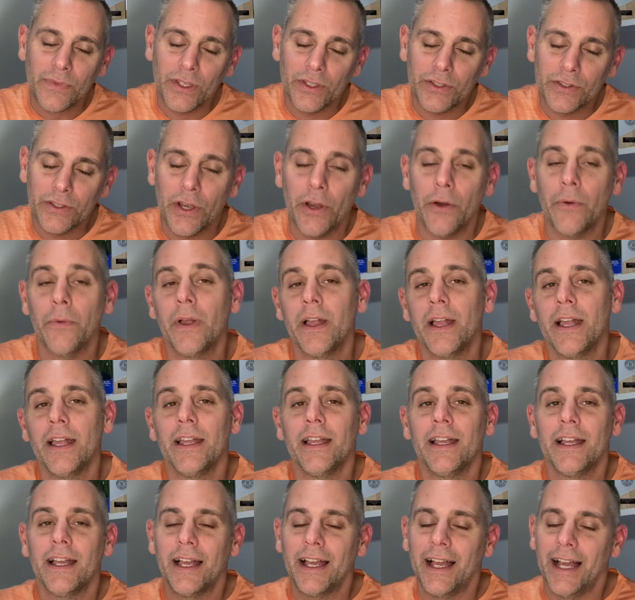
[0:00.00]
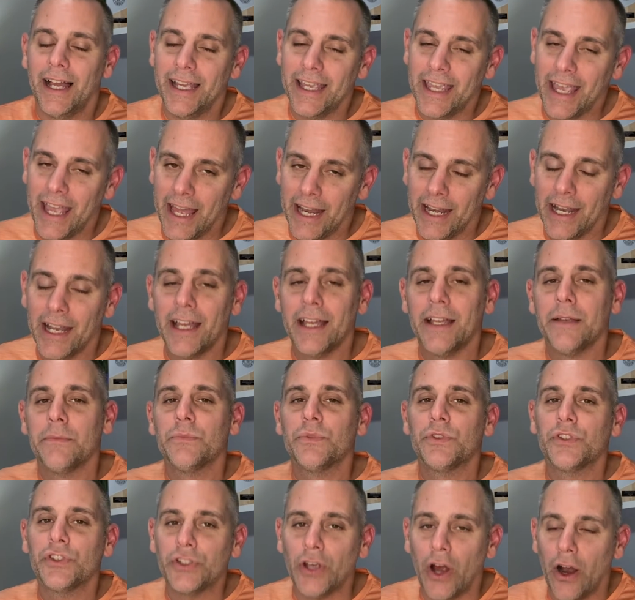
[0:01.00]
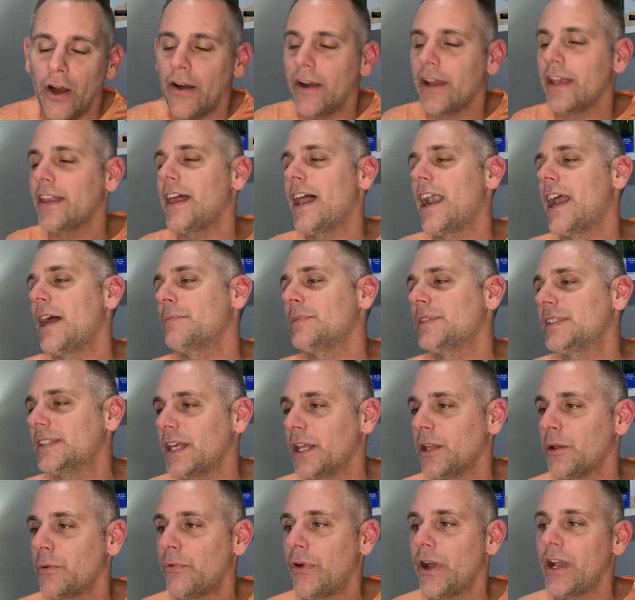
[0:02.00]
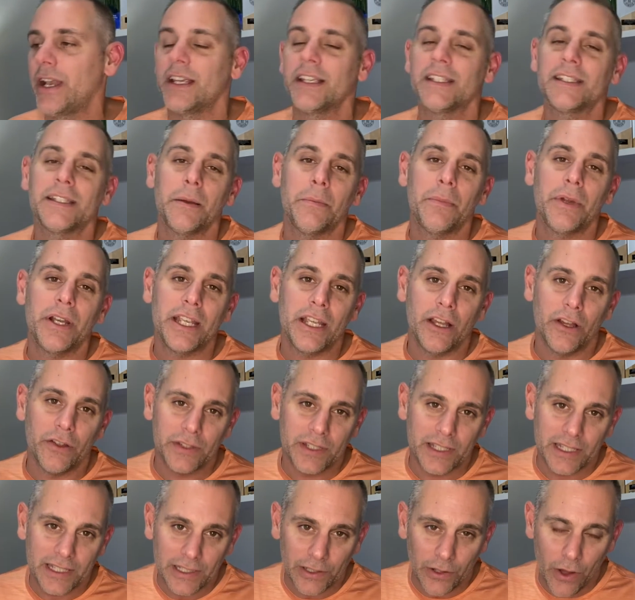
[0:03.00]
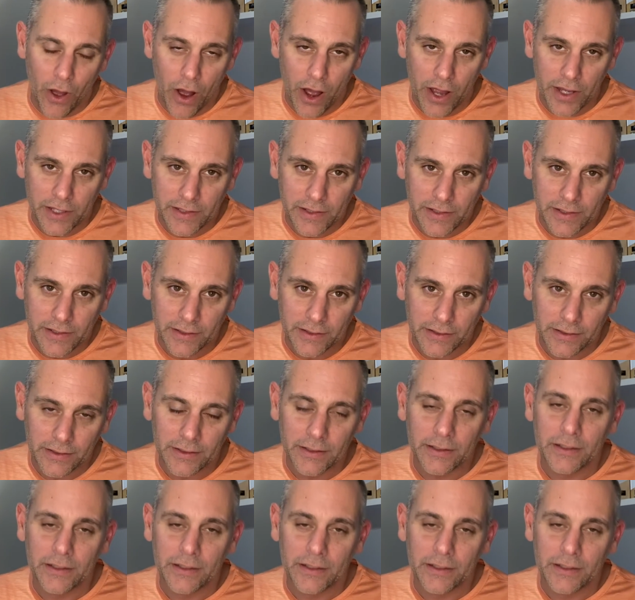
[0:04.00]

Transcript: So, again, Sorry that I'm celebrating somebody else's loss,